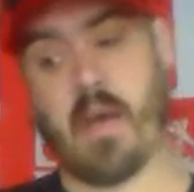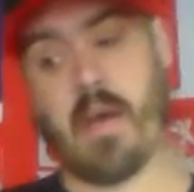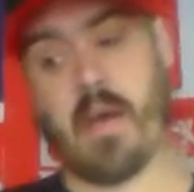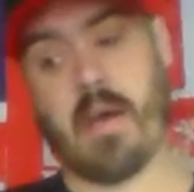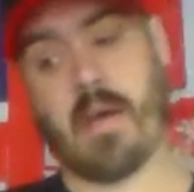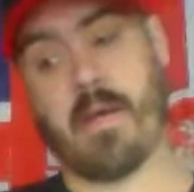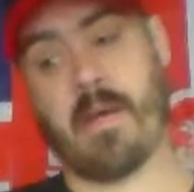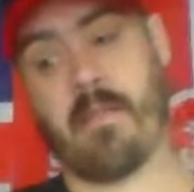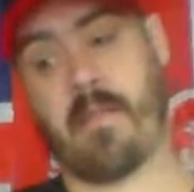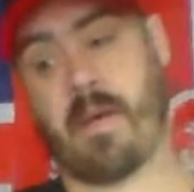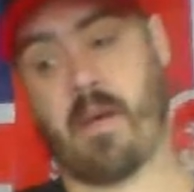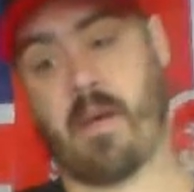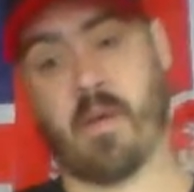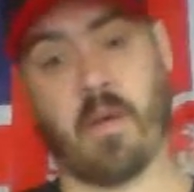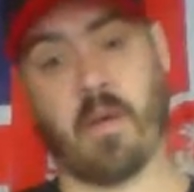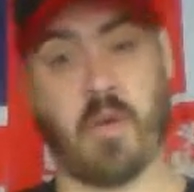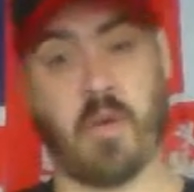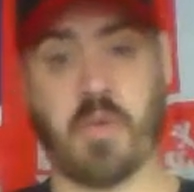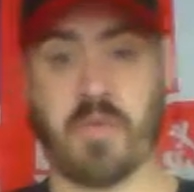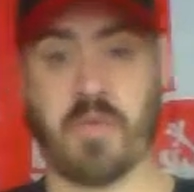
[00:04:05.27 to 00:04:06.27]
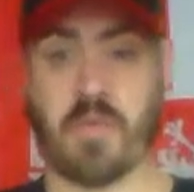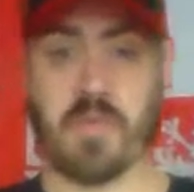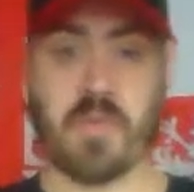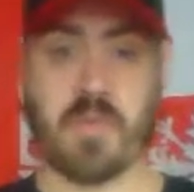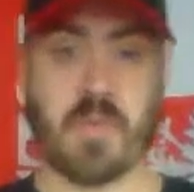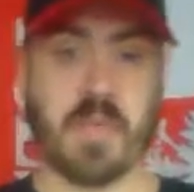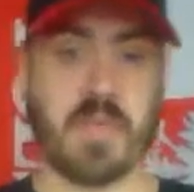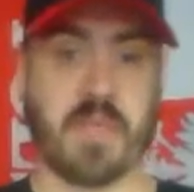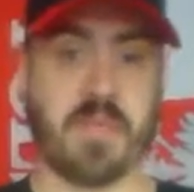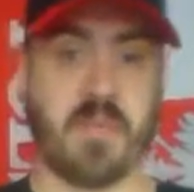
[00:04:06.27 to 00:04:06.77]
I got
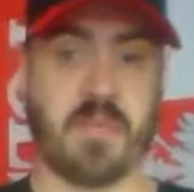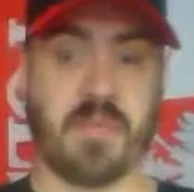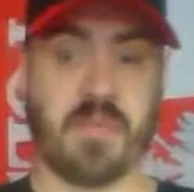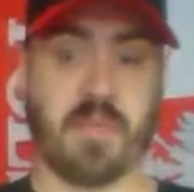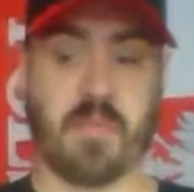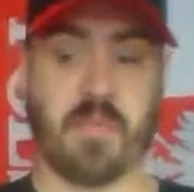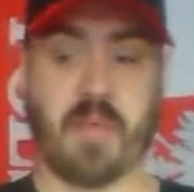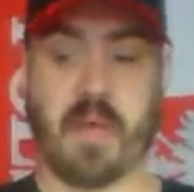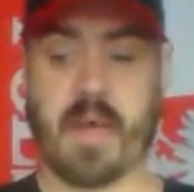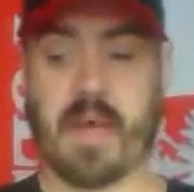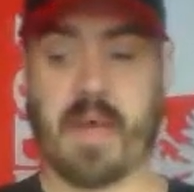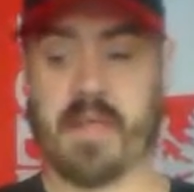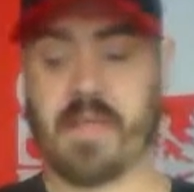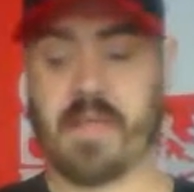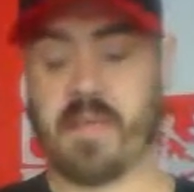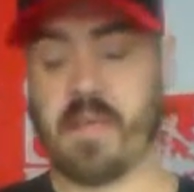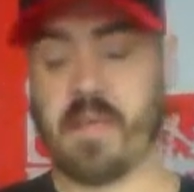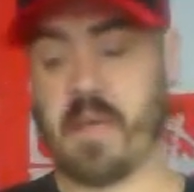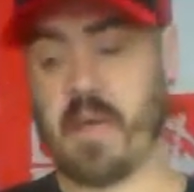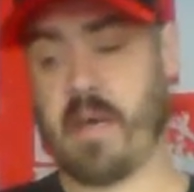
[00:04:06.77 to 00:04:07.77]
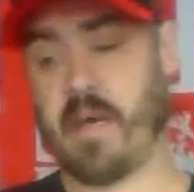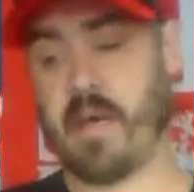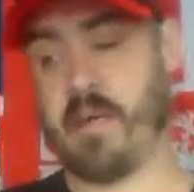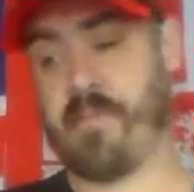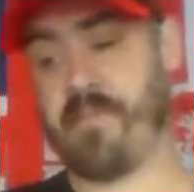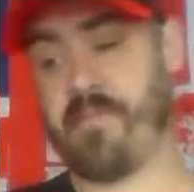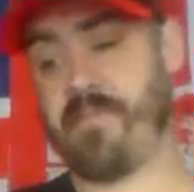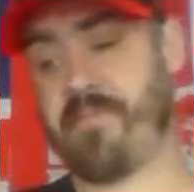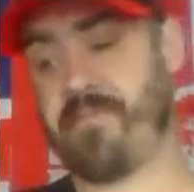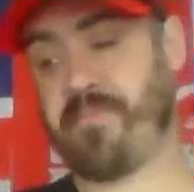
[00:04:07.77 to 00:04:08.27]
goosebumps when his music played.
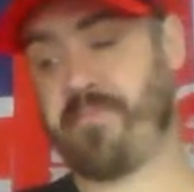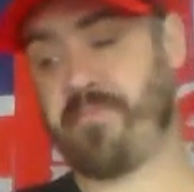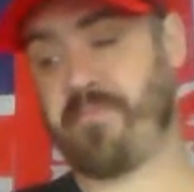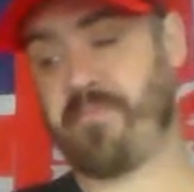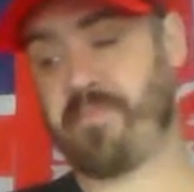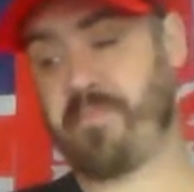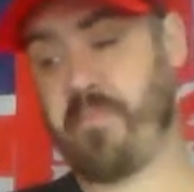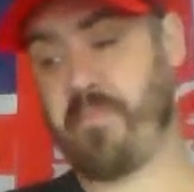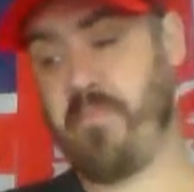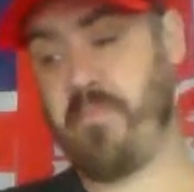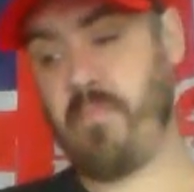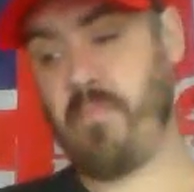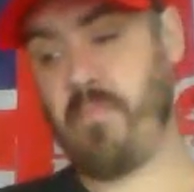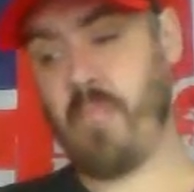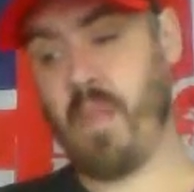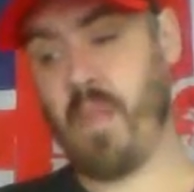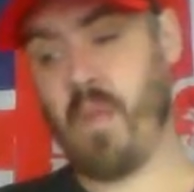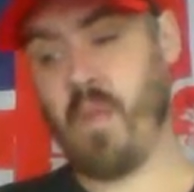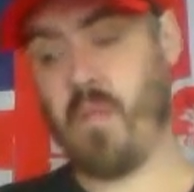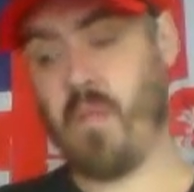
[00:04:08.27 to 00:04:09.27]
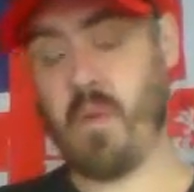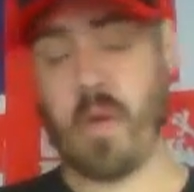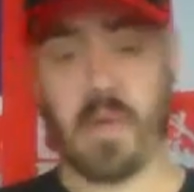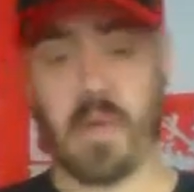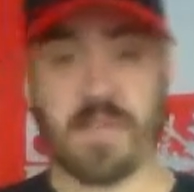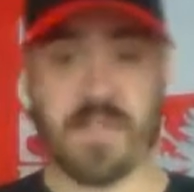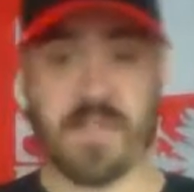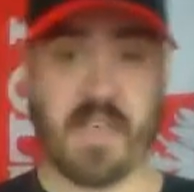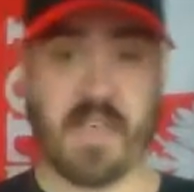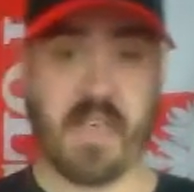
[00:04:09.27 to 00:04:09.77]
Got
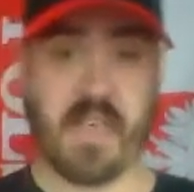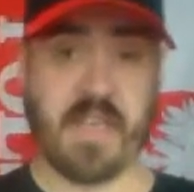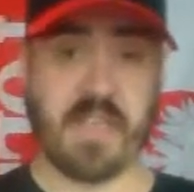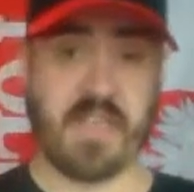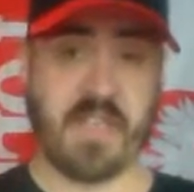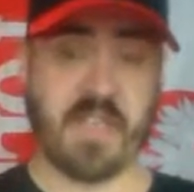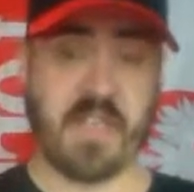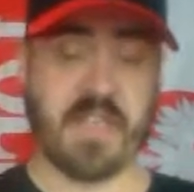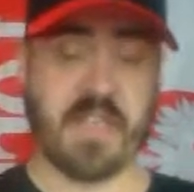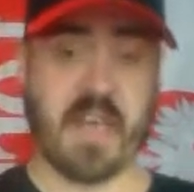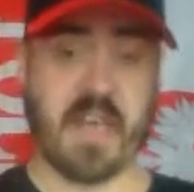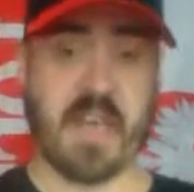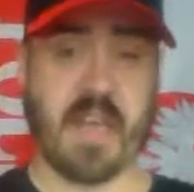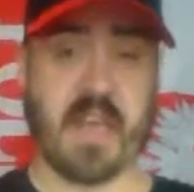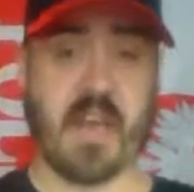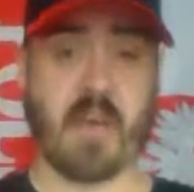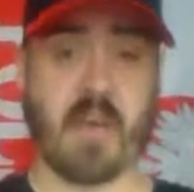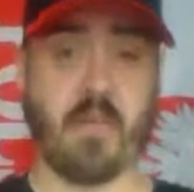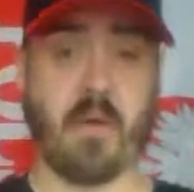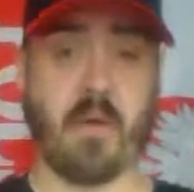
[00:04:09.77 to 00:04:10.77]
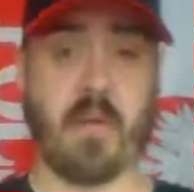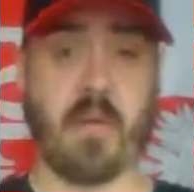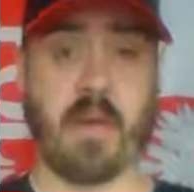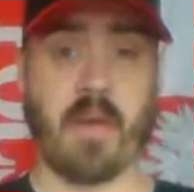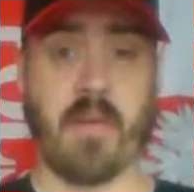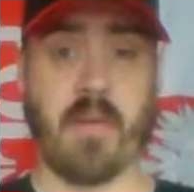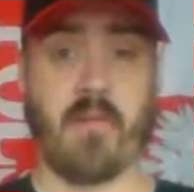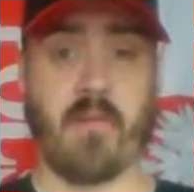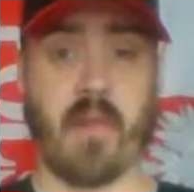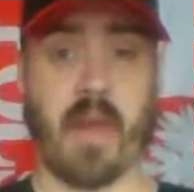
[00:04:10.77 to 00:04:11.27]
to see Shinsuke Nakamura
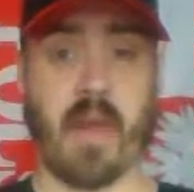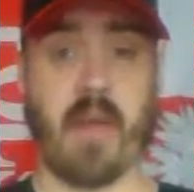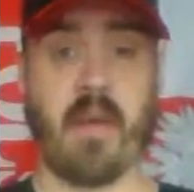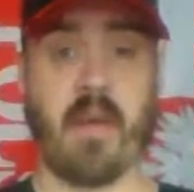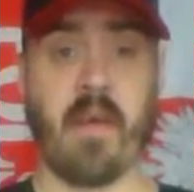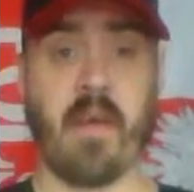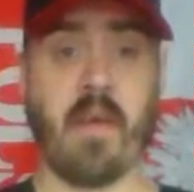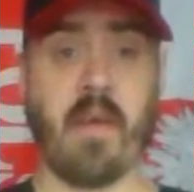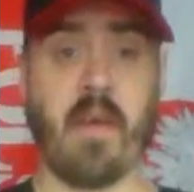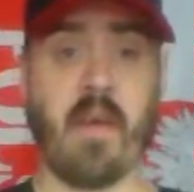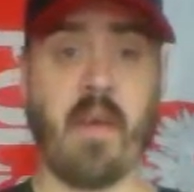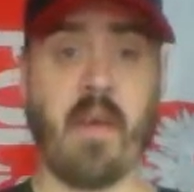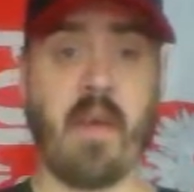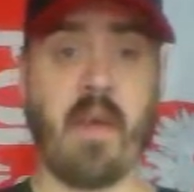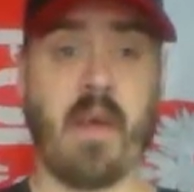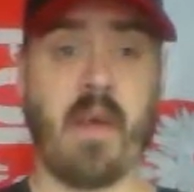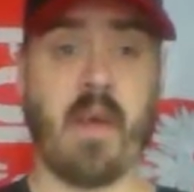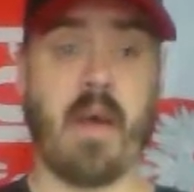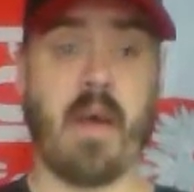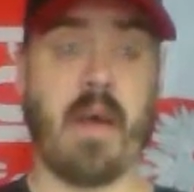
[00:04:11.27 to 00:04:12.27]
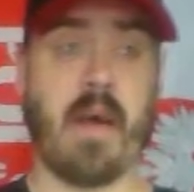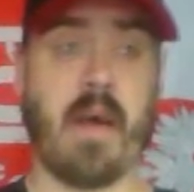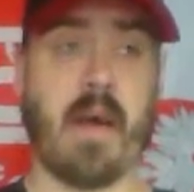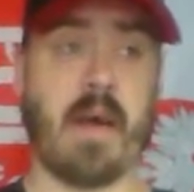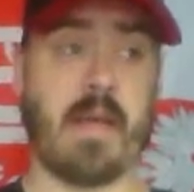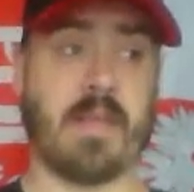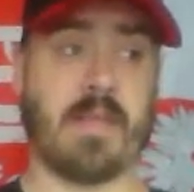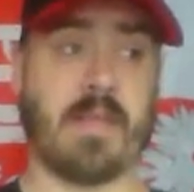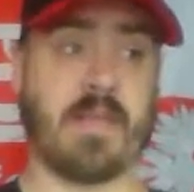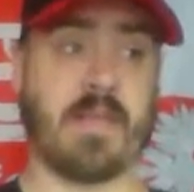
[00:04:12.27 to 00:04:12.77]
in ring,
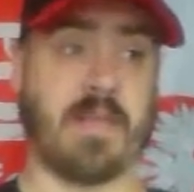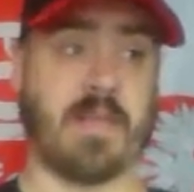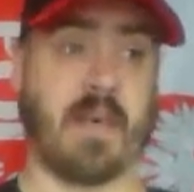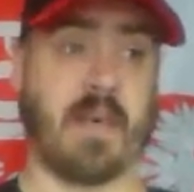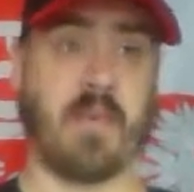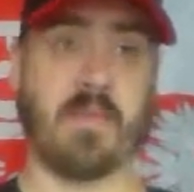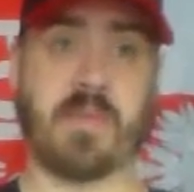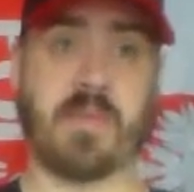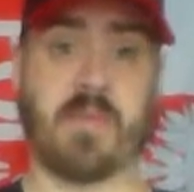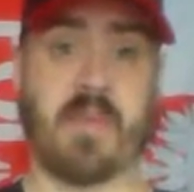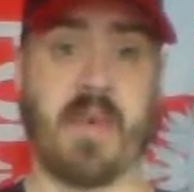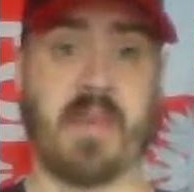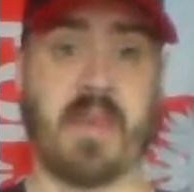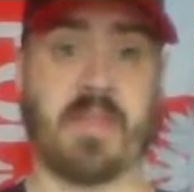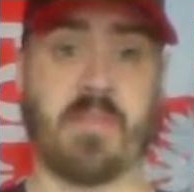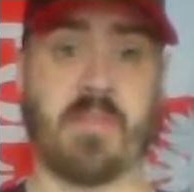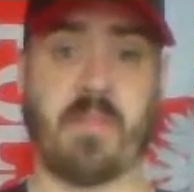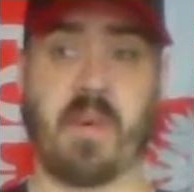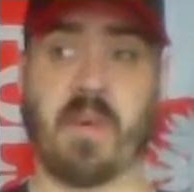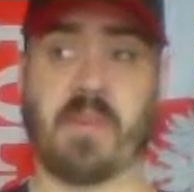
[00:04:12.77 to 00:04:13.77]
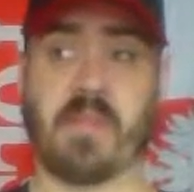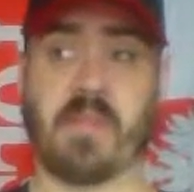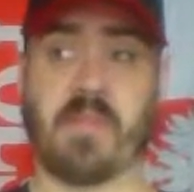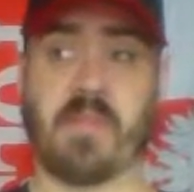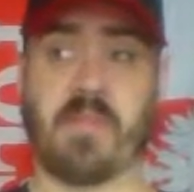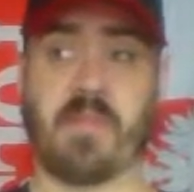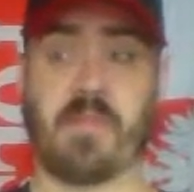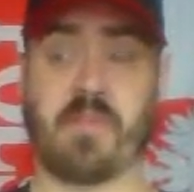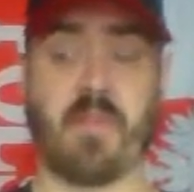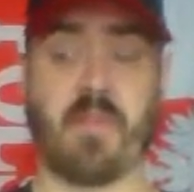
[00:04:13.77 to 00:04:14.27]
and that was amazing because it
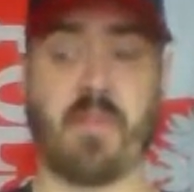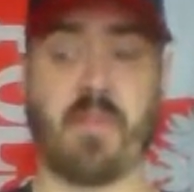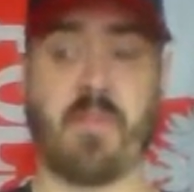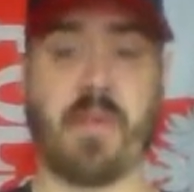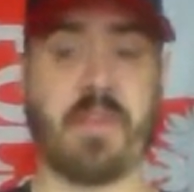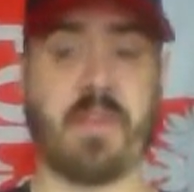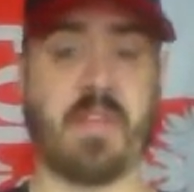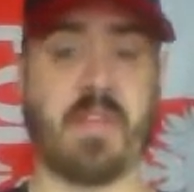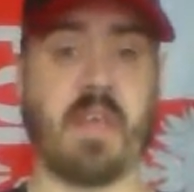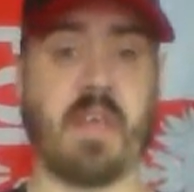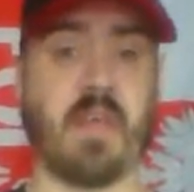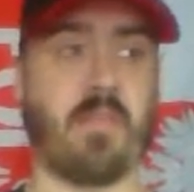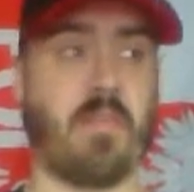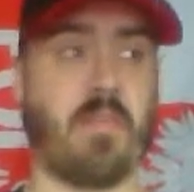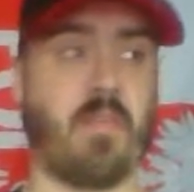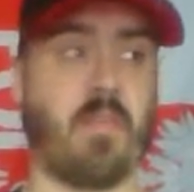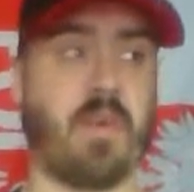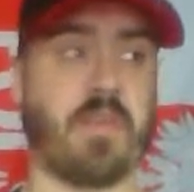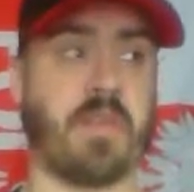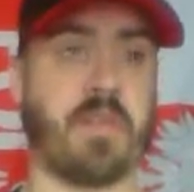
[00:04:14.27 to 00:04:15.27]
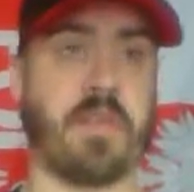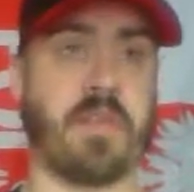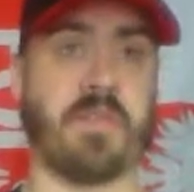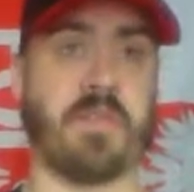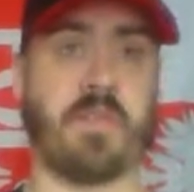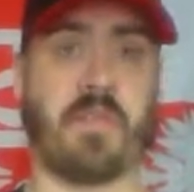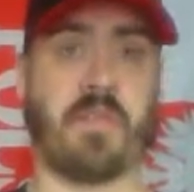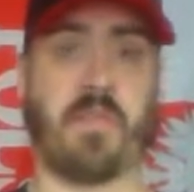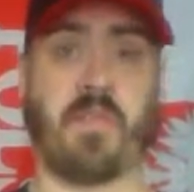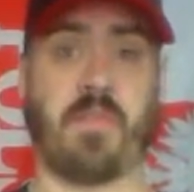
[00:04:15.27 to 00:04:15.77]
was only recently I've been watching his
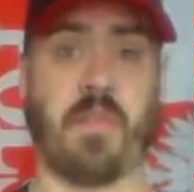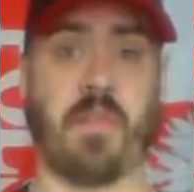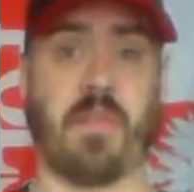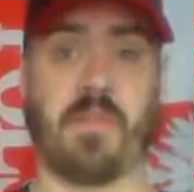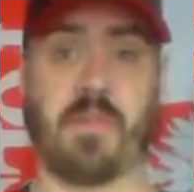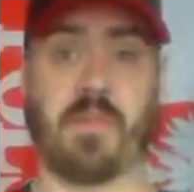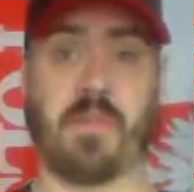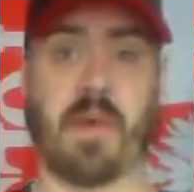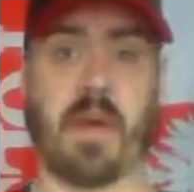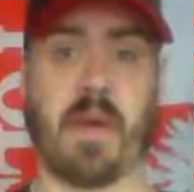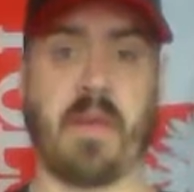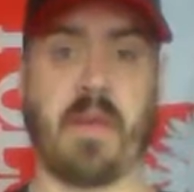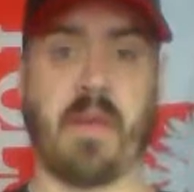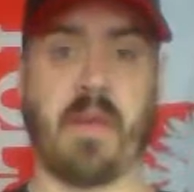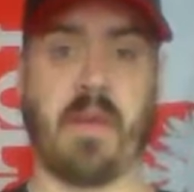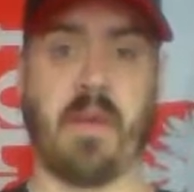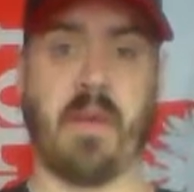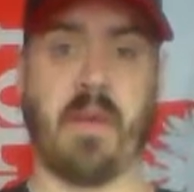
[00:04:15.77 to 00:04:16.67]
stuff from New Japan,